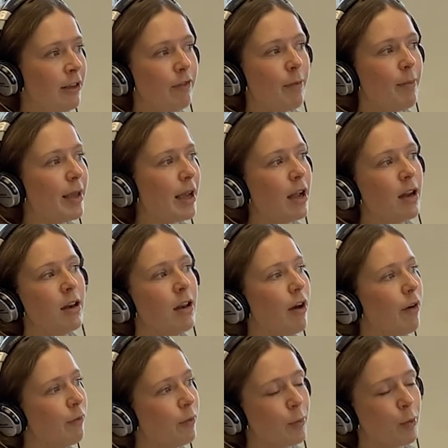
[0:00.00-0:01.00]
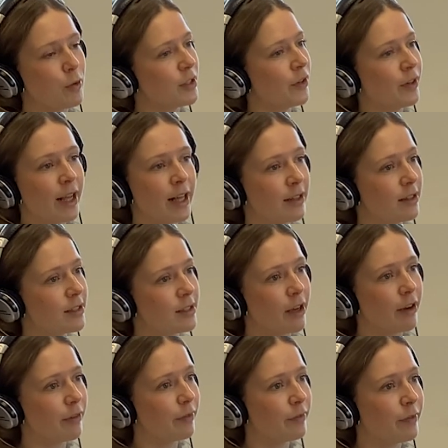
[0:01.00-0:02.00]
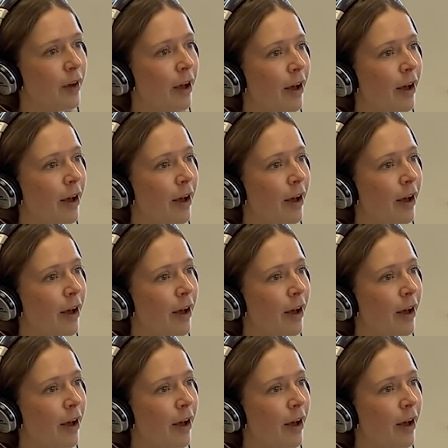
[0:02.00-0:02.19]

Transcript: For me, I love reporting on health stuff.